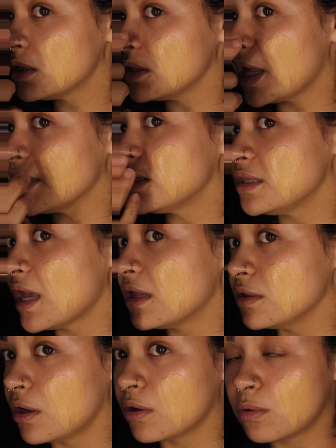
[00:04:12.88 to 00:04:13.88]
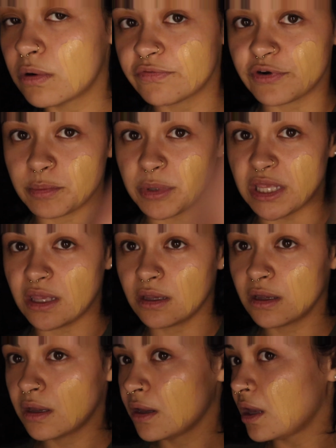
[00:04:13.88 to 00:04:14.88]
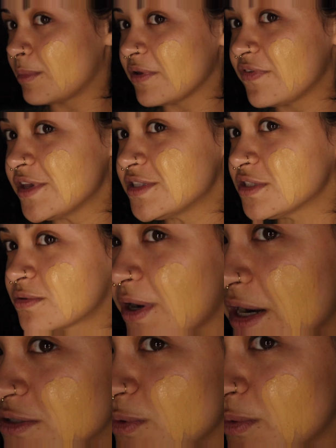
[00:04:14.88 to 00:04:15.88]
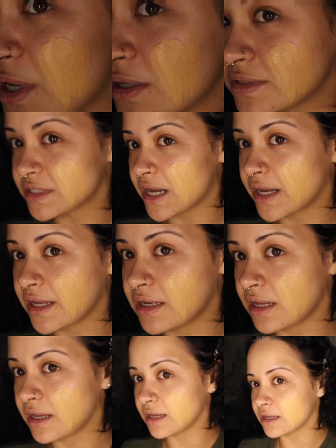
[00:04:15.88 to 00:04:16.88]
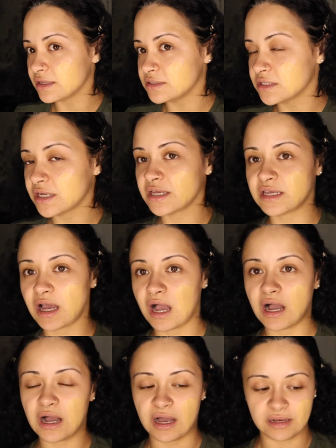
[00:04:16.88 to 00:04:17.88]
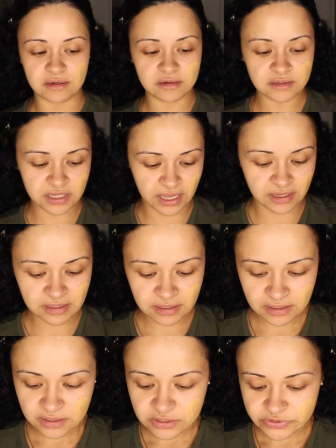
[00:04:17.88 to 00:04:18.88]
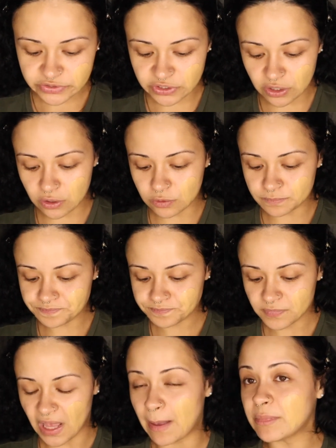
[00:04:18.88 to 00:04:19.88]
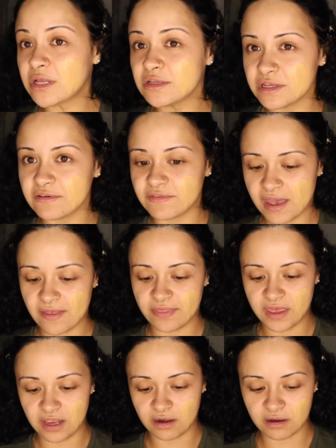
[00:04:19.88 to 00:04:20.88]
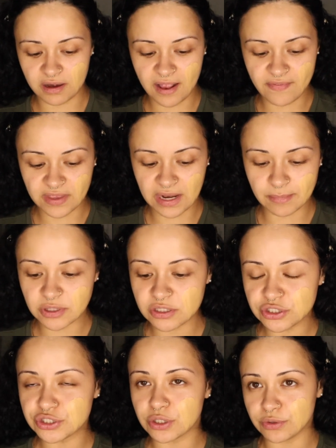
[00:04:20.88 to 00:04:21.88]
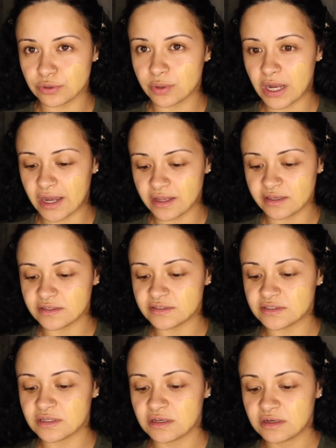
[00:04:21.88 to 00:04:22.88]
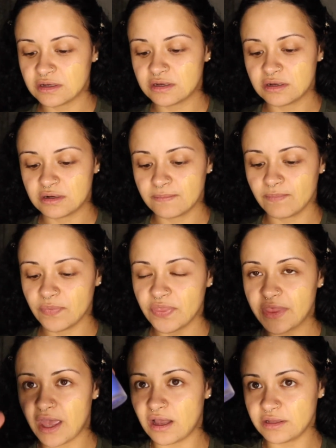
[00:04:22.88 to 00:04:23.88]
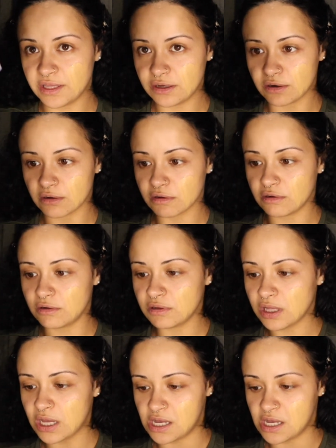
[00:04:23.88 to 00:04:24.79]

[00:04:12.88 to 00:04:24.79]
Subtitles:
like yellow for me. And my face is red because we were outside and it got hot, okay? So I'm gonna leave that there, and then I'm gonna show you guys the LA Girl